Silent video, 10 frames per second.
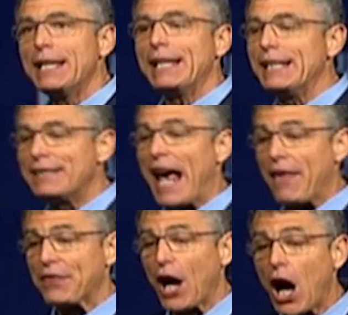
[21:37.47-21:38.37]
is
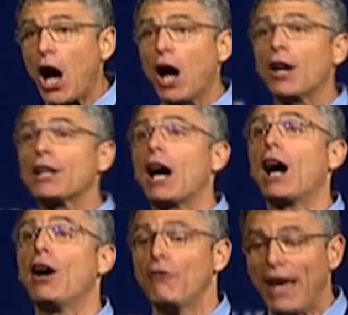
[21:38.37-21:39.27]
at the heart
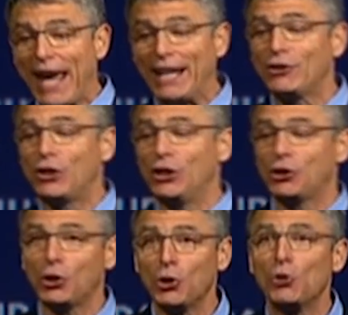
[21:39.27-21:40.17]
of a
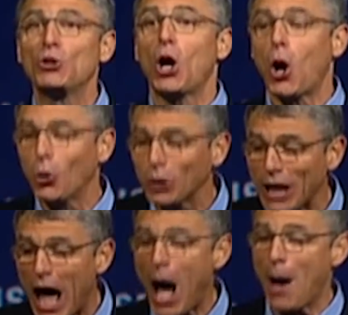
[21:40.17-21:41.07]
tikkun
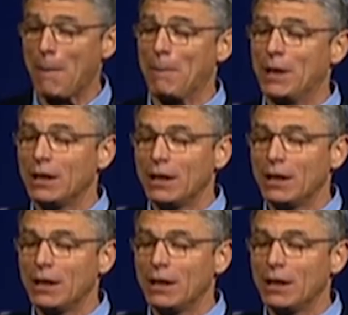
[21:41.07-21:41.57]
olam